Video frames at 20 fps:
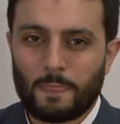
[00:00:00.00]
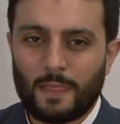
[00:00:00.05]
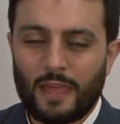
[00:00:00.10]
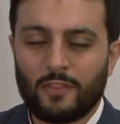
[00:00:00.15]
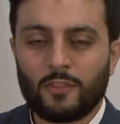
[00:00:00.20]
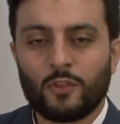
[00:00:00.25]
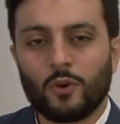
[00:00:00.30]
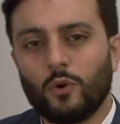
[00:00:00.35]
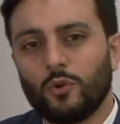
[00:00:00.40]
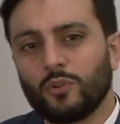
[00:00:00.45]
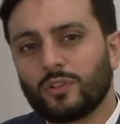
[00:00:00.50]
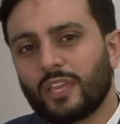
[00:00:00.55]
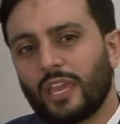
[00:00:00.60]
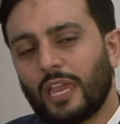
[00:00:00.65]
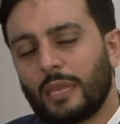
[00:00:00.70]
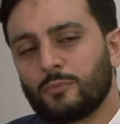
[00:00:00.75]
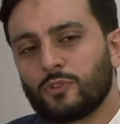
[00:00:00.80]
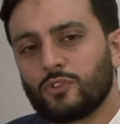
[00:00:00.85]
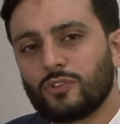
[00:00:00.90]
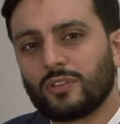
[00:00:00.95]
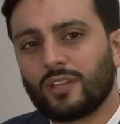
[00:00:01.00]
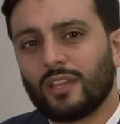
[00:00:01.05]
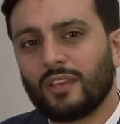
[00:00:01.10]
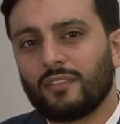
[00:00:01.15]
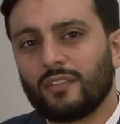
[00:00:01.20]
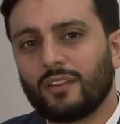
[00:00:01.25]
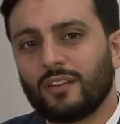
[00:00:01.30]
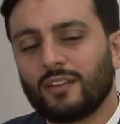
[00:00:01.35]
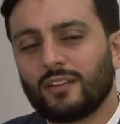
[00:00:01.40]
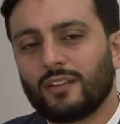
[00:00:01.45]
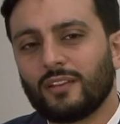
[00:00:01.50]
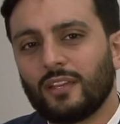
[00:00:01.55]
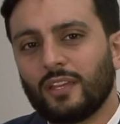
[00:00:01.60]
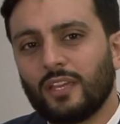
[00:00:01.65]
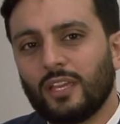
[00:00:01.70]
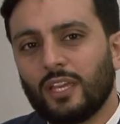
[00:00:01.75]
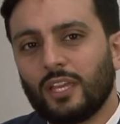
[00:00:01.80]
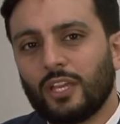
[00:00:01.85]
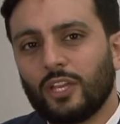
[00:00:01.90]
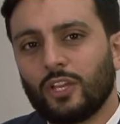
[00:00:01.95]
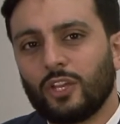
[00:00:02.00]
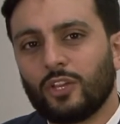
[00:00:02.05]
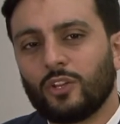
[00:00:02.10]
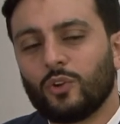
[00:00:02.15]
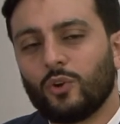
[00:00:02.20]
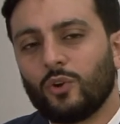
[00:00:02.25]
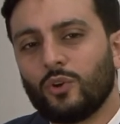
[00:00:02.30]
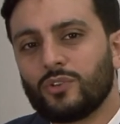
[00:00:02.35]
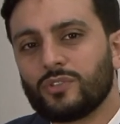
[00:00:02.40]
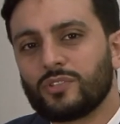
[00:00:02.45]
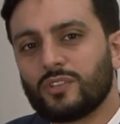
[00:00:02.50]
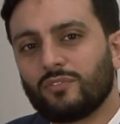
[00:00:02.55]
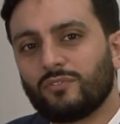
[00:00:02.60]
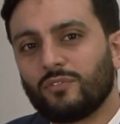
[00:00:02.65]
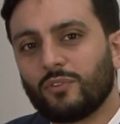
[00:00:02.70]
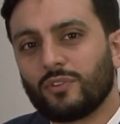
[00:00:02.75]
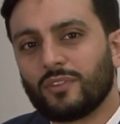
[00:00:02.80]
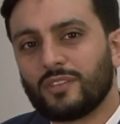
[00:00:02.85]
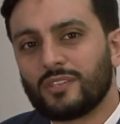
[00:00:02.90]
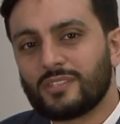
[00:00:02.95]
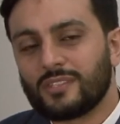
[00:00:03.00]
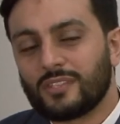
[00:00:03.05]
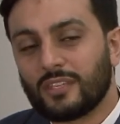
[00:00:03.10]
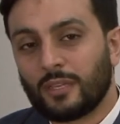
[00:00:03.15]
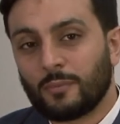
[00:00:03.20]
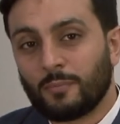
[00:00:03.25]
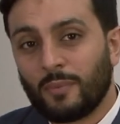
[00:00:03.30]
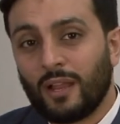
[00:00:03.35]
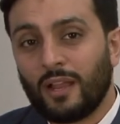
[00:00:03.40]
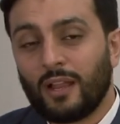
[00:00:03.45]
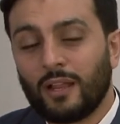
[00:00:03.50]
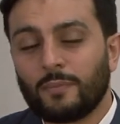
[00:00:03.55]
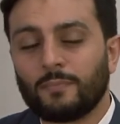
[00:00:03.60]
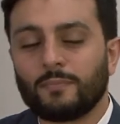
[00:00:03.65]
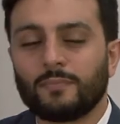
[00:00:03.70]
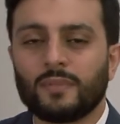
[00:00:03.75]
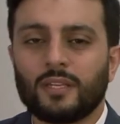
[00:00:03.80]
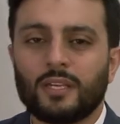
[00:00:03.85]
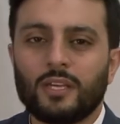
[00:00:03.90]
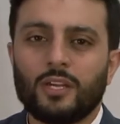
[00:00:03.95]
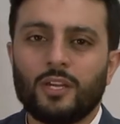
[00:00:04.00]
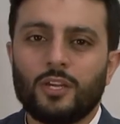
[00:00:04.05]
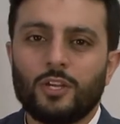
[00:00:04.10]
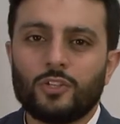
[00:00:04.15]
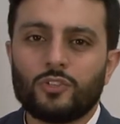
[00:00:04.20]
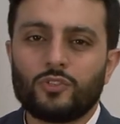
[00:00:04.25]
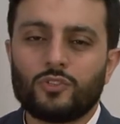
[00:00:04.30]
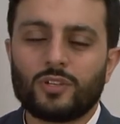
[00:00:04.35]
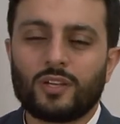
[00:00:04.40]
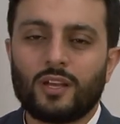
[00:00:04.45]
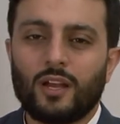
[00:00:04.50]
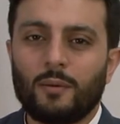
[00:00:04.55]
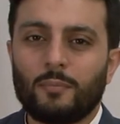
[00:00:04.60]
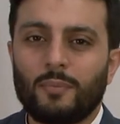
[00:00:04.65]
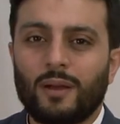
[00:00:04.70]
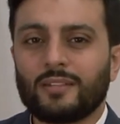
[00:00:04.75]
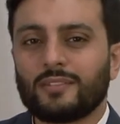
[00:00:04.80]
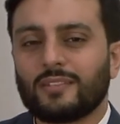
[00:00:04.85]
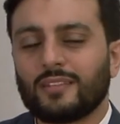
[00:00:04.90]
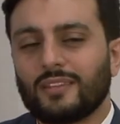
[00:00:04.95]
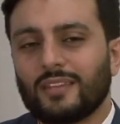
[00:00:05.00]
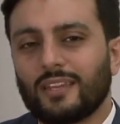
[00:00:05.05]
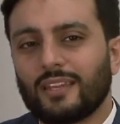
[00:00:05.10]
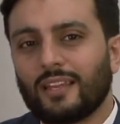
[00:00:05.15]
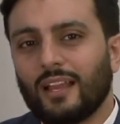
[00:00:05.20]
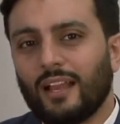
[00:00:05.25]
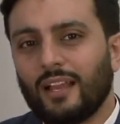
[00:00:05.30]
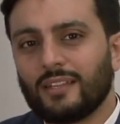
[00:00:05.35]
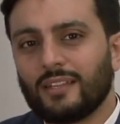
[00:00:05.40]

And they all came together in order for this Imam to come under their